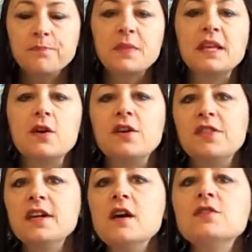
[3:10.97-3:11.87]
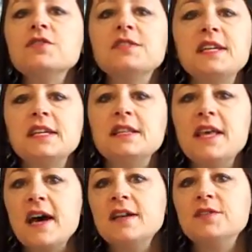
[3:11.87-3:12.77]
Now, I think understanding
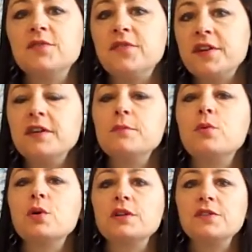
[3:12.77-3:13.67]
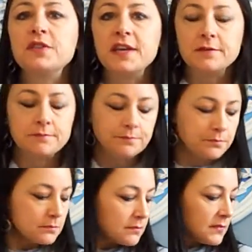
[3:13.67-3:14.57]
that is a very important thing.
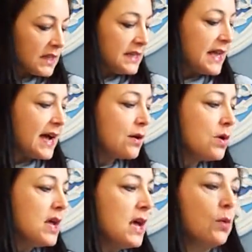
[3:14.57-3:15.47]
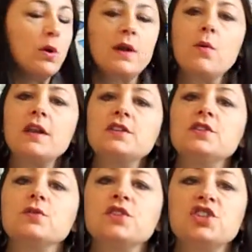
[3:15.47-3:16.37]
Now, what I want to
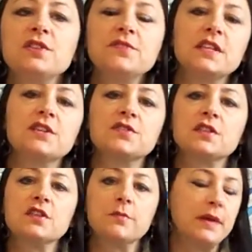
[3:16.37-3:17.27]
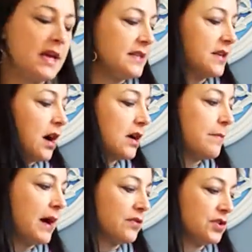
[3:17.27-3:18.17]
do is shift gears a little bit and talk
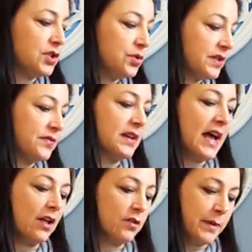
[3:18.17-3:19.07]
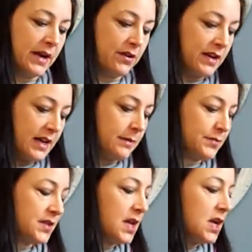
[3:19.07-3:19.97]
about the two different health paradigms.
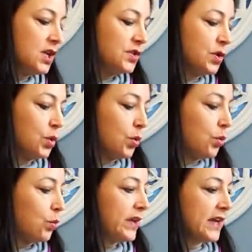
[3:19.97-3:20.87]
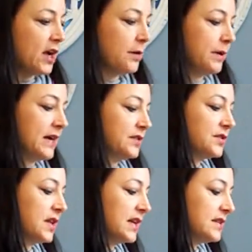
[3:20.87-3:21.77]
So we chiropractors
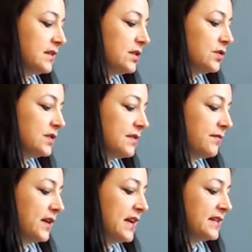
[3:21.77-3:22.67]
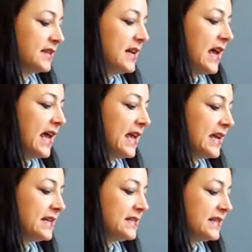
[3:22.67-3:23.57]
like to use the phrase
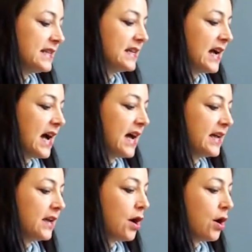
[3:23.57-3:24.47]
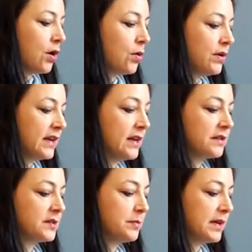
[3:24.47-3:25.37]
ADIO, and I'll
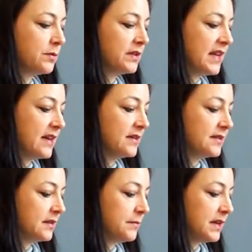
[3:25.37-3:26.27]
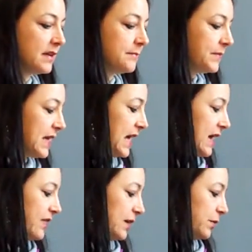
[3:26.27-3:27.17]
explain what that is in a minute.
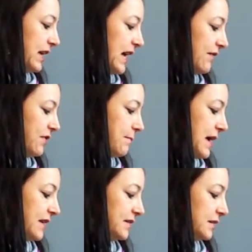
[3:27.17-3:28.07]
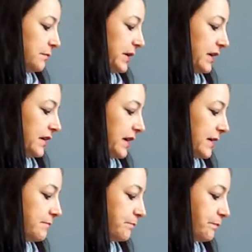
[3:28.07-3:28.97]
And then we have the medicine
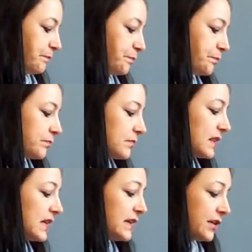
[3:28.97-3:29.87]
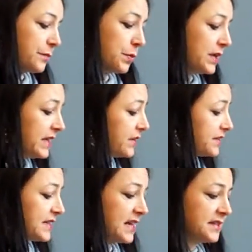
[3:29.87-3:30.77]
paradigm. Now, the point here is
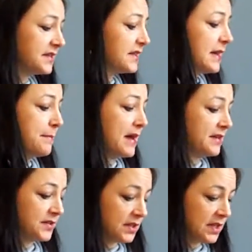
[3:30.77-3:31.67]
not to slam medicine.